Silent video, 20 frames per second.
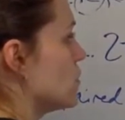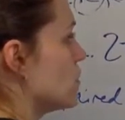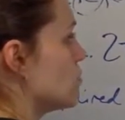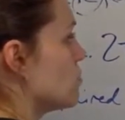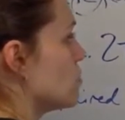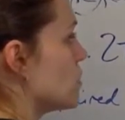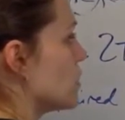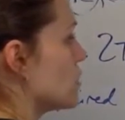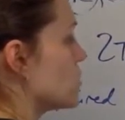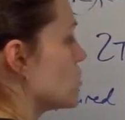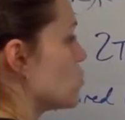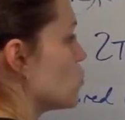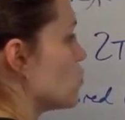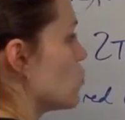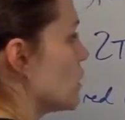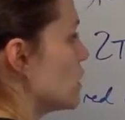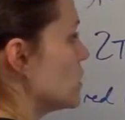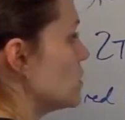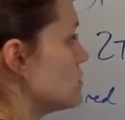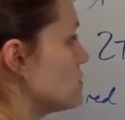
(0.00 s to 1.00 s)
plus
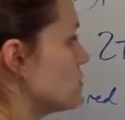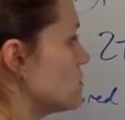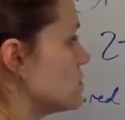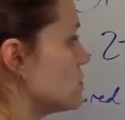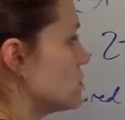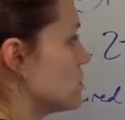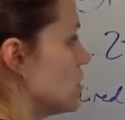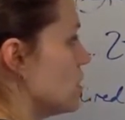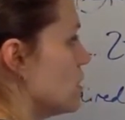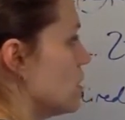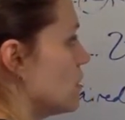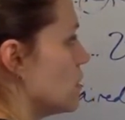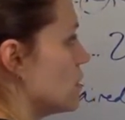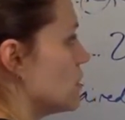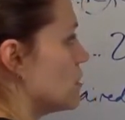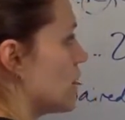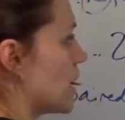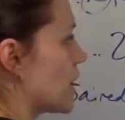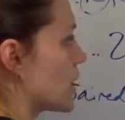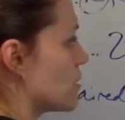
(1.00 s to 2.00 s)
1,
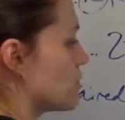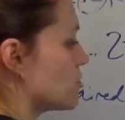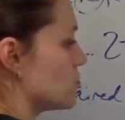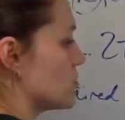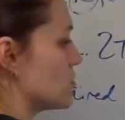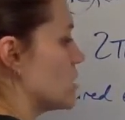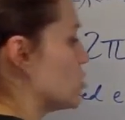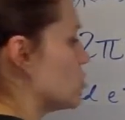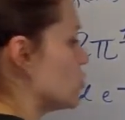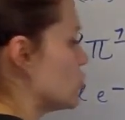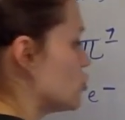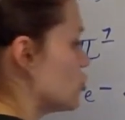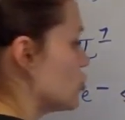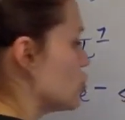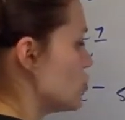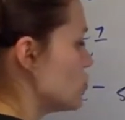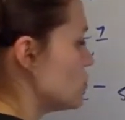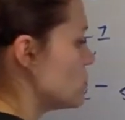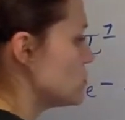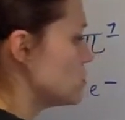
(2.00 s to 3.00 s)
that gives me
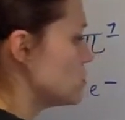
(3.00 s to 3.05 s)
2